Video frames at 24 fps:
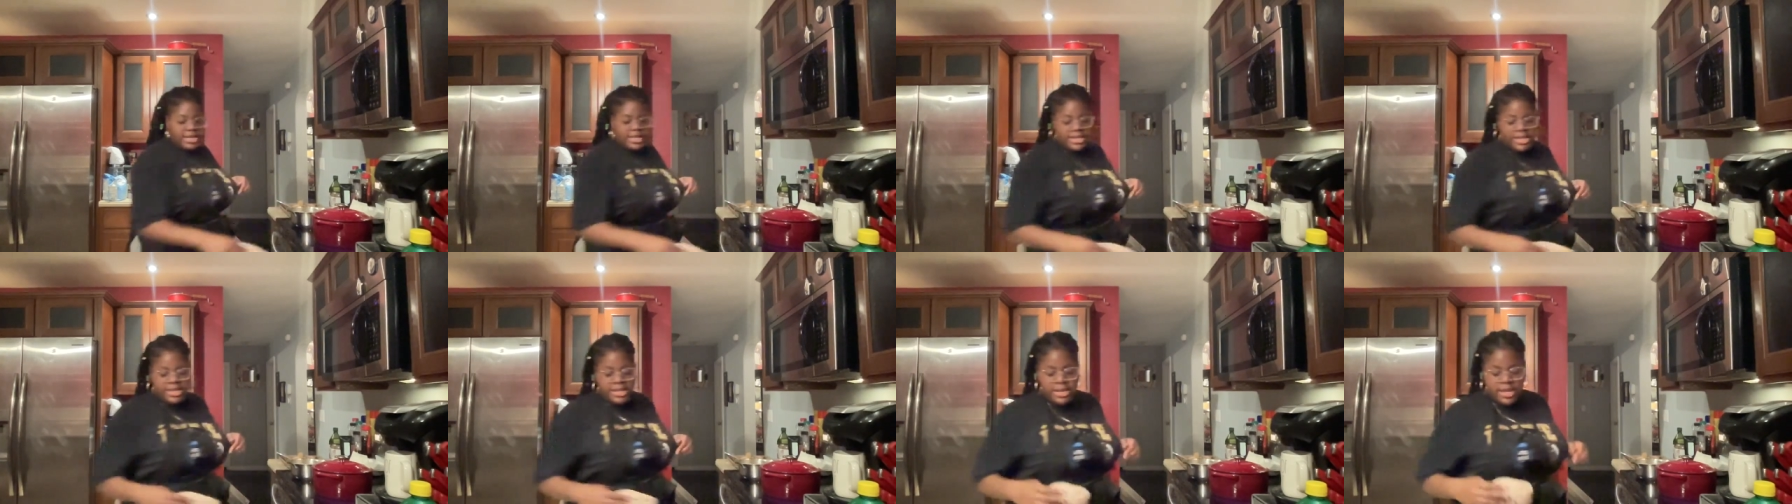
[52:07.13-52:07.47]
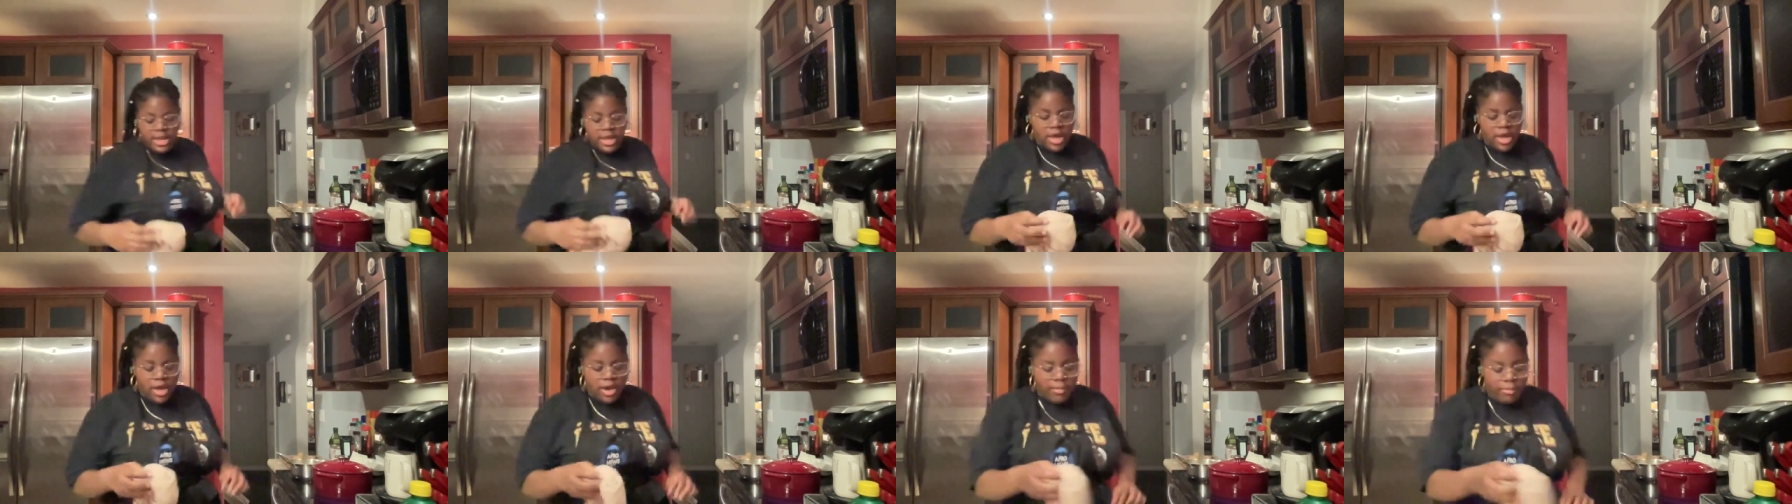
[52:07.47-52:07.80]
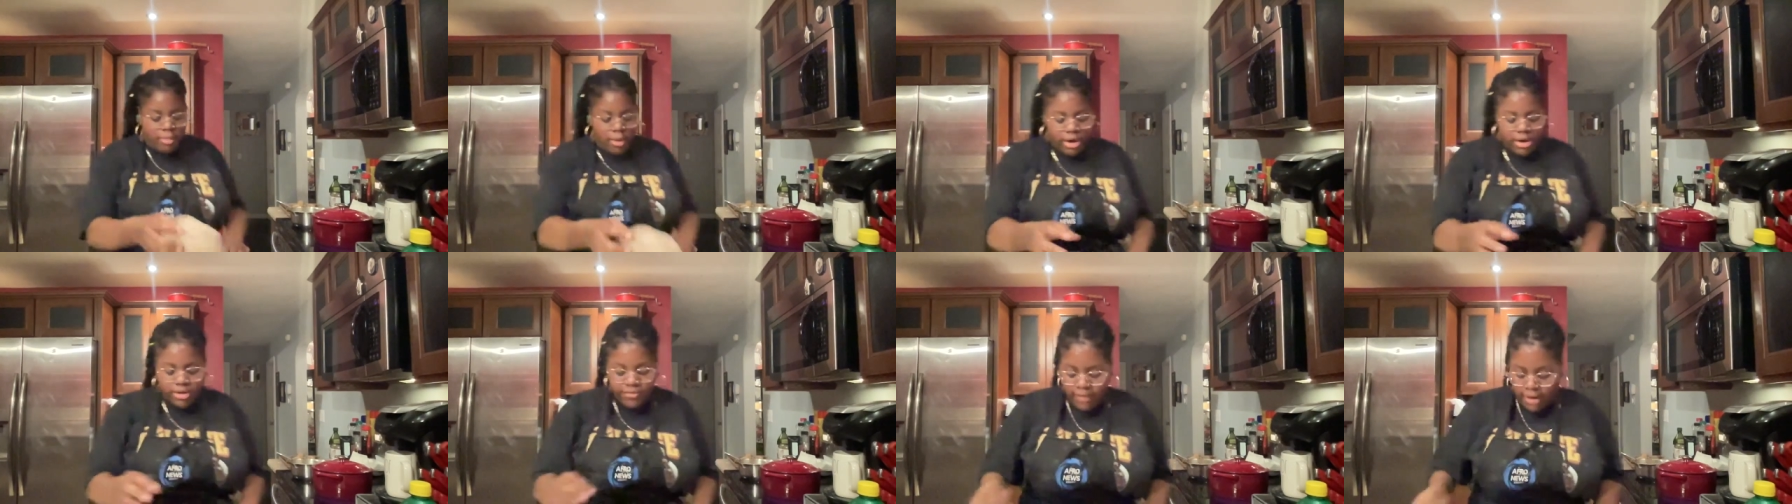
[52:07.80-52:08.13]
in
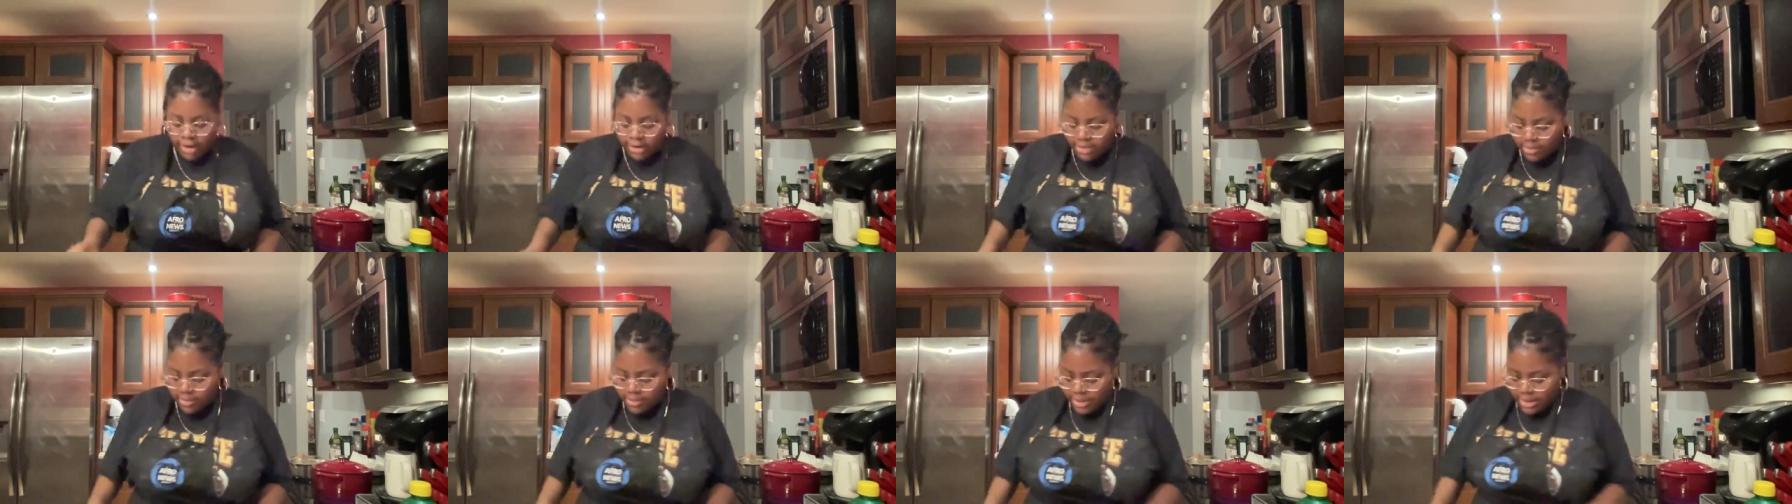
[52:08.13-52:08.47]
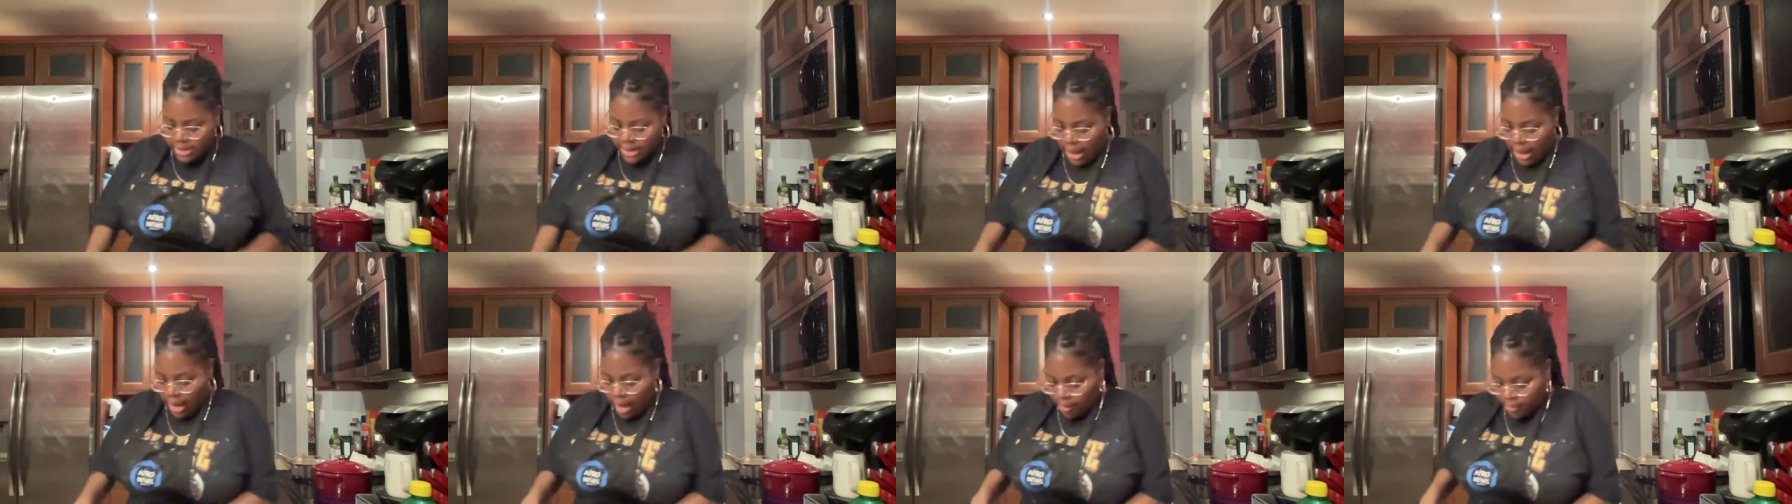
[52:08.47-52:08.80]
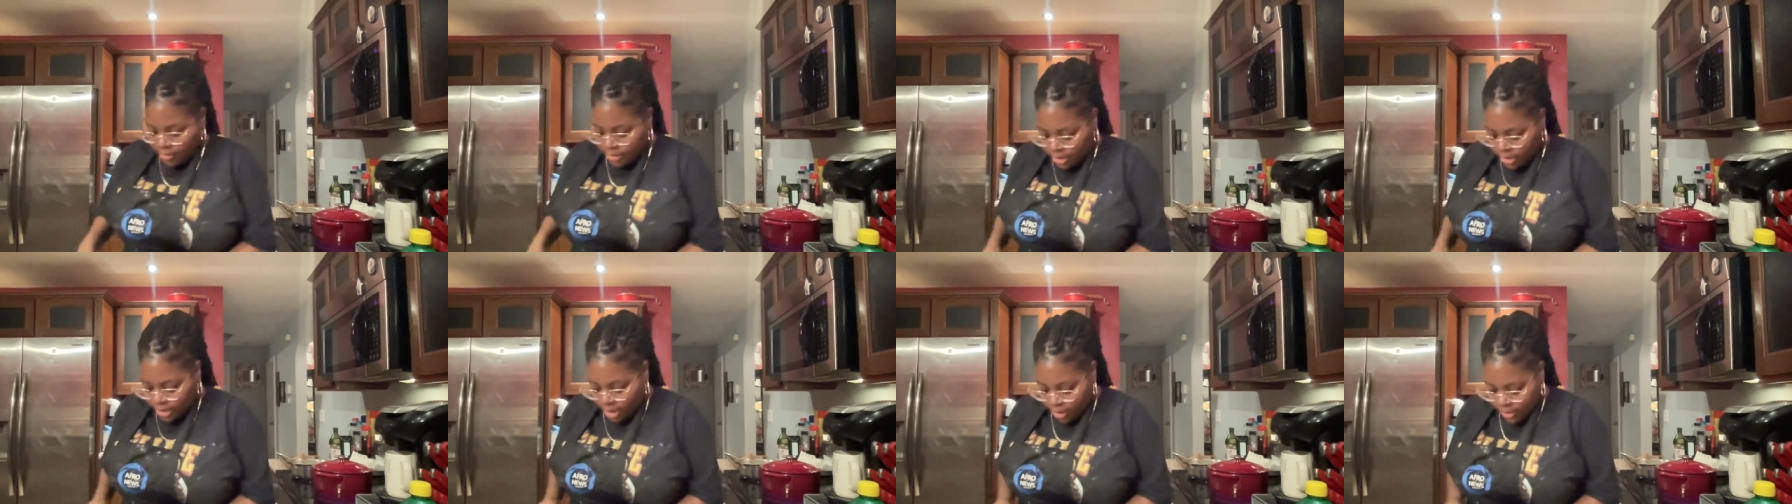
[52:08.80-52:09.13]
part of our lemon. Now I'm
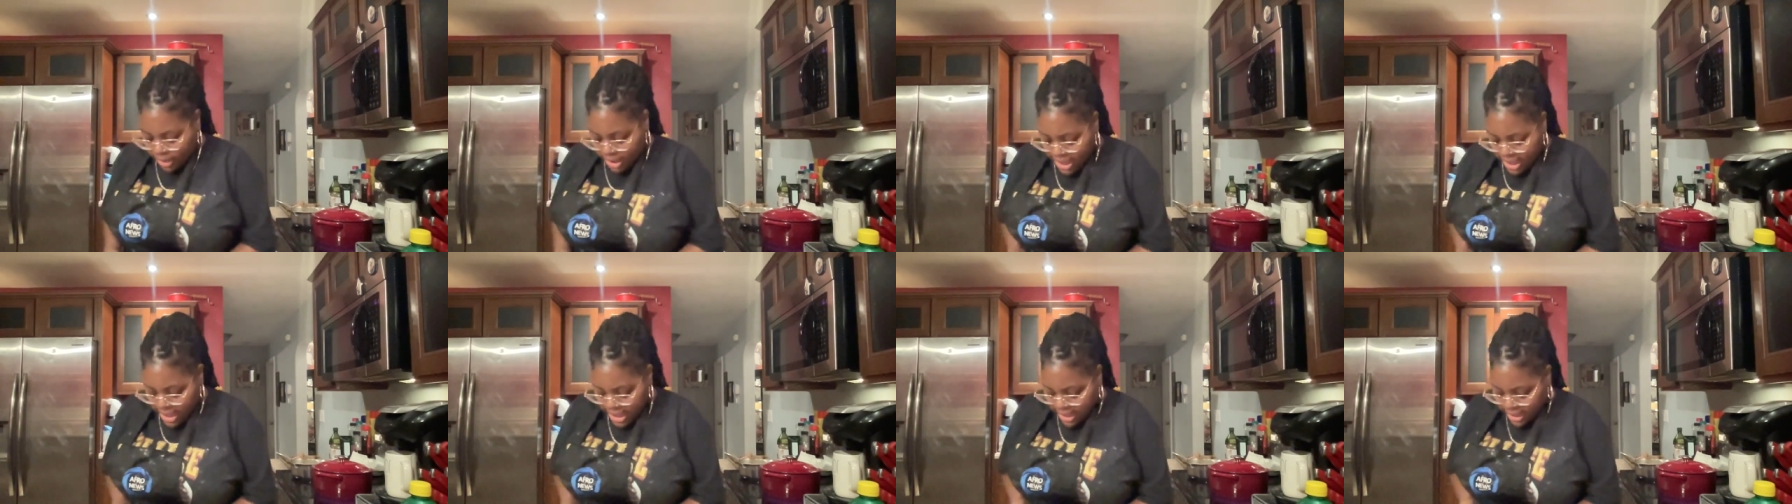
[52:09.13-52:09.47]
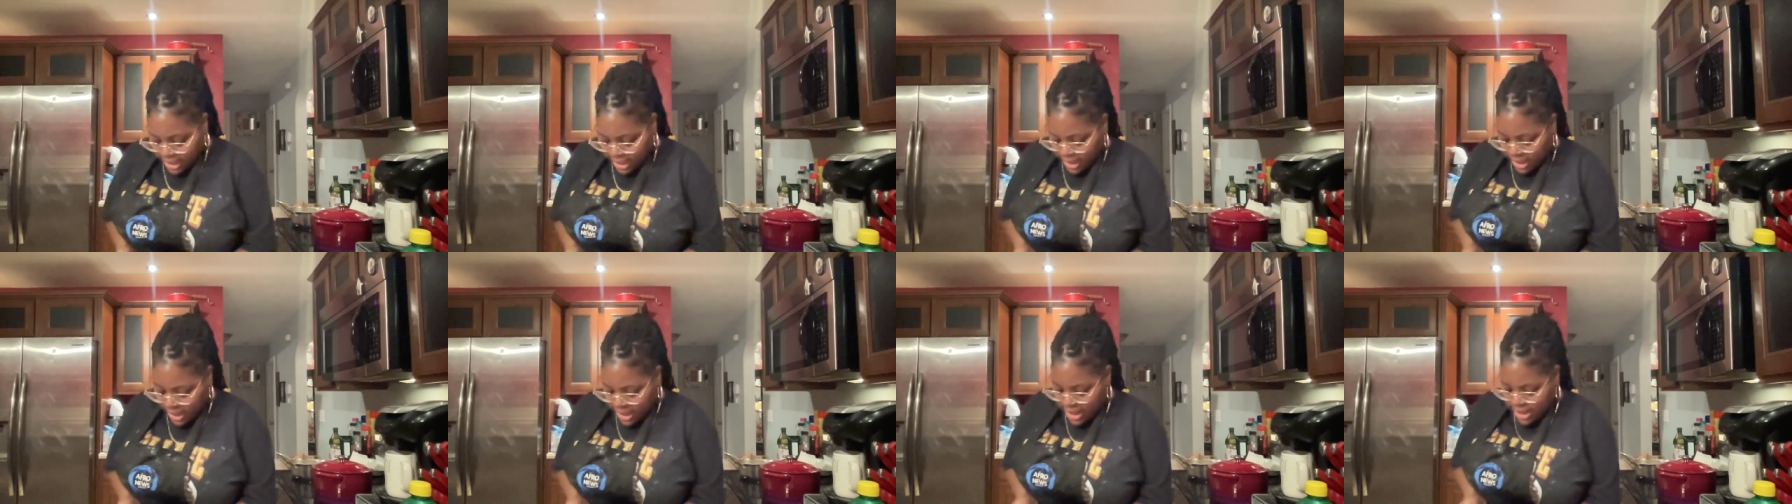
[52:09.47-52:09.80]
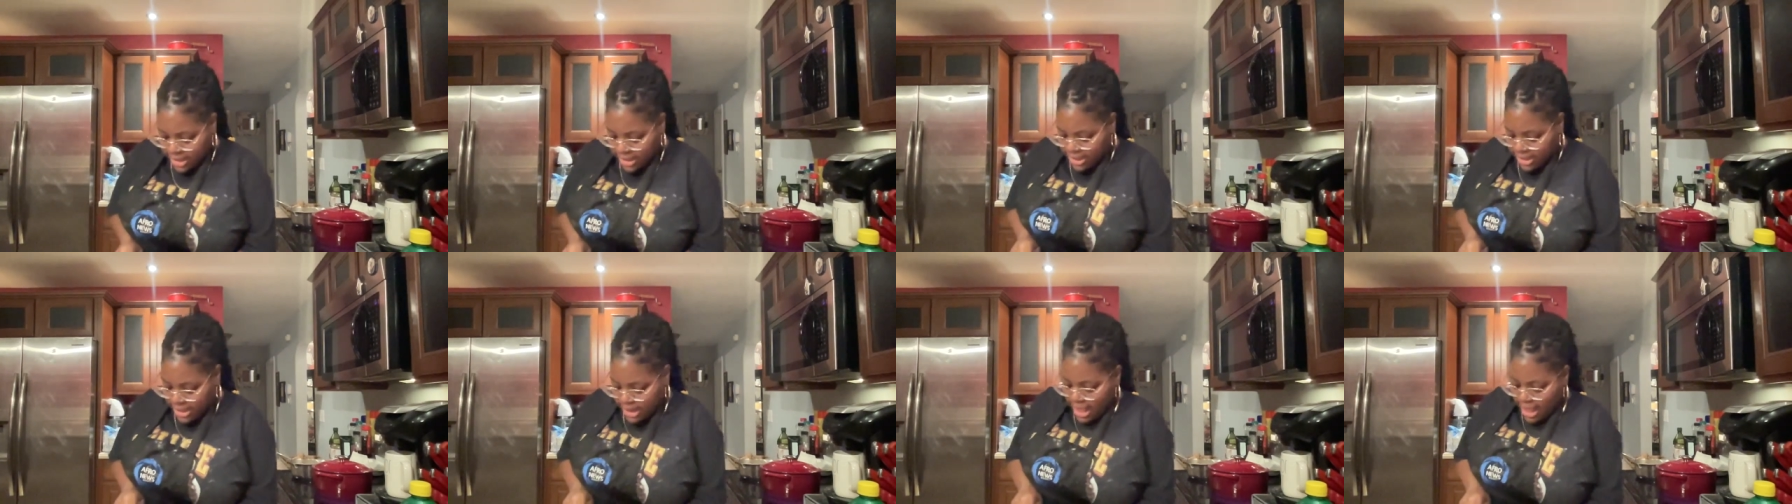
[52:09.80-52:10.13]
gonna go ahead and cut
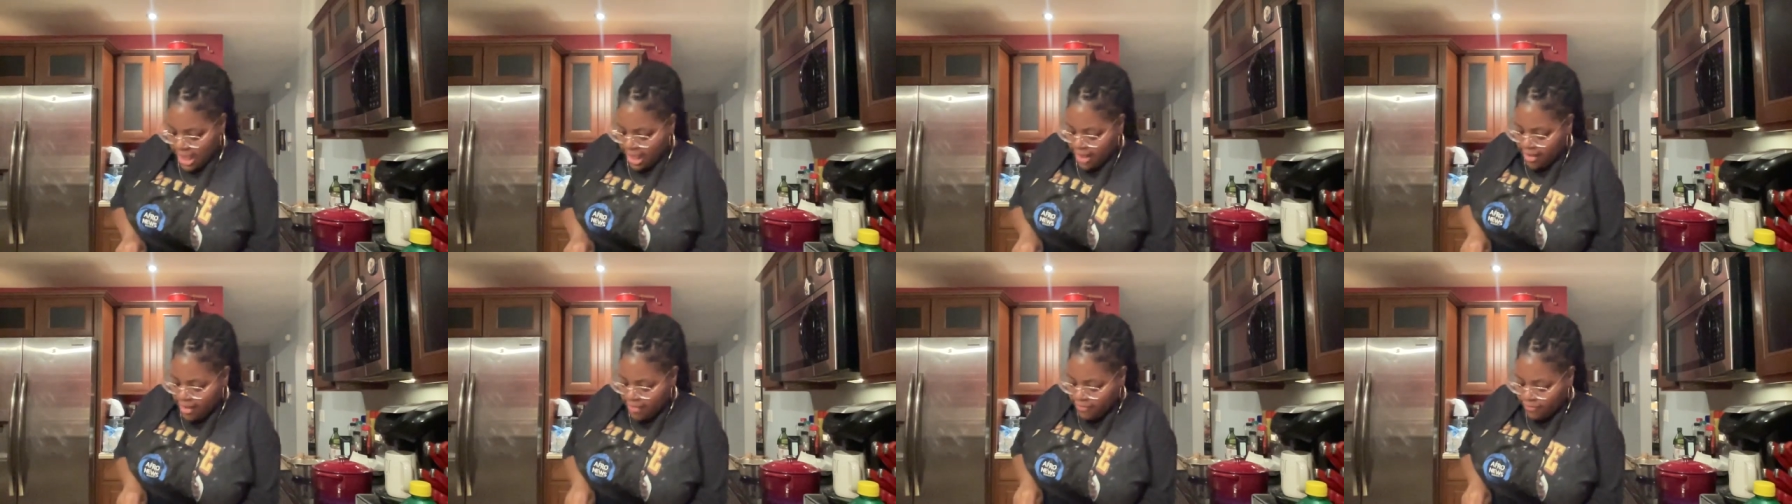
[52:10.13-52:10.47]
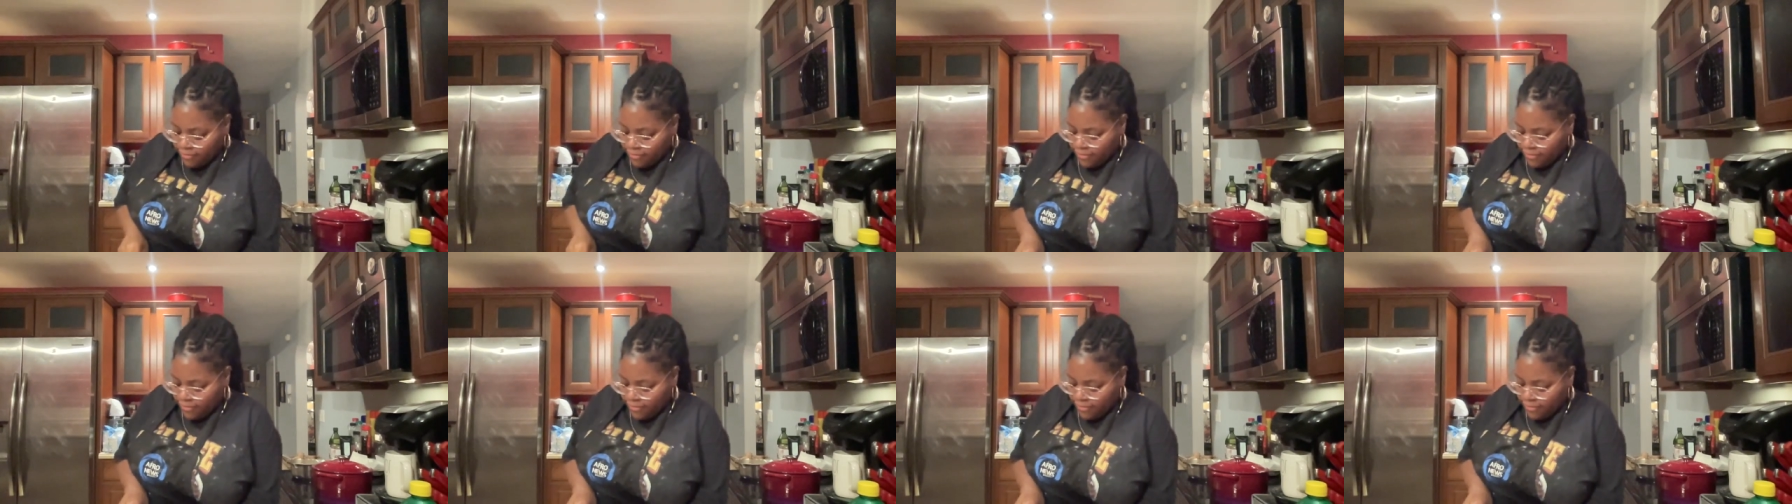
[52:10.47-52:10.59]
it in half,